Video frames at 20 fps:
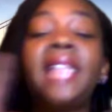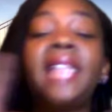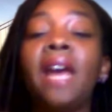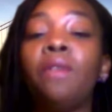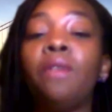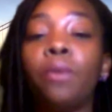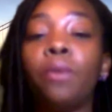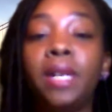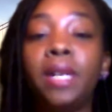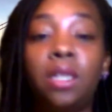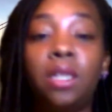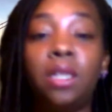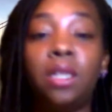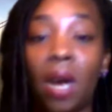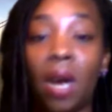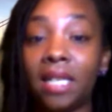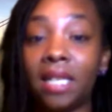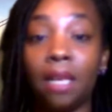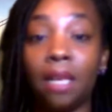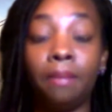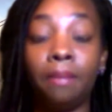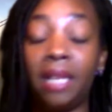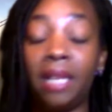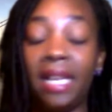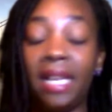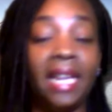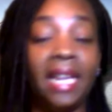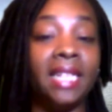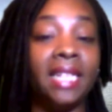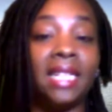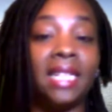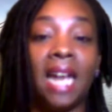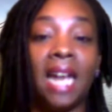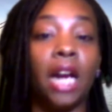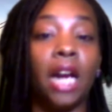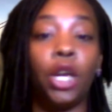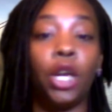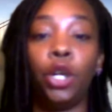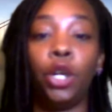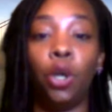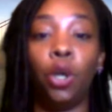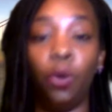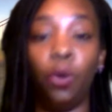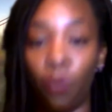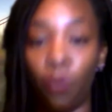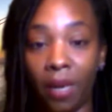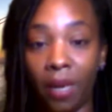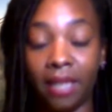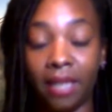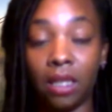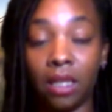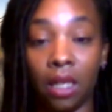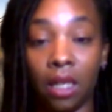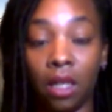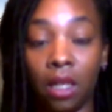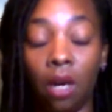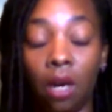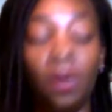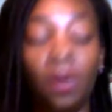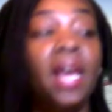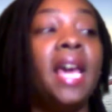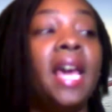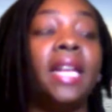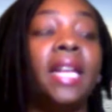have a reason why something is not going to go the way it's going to go.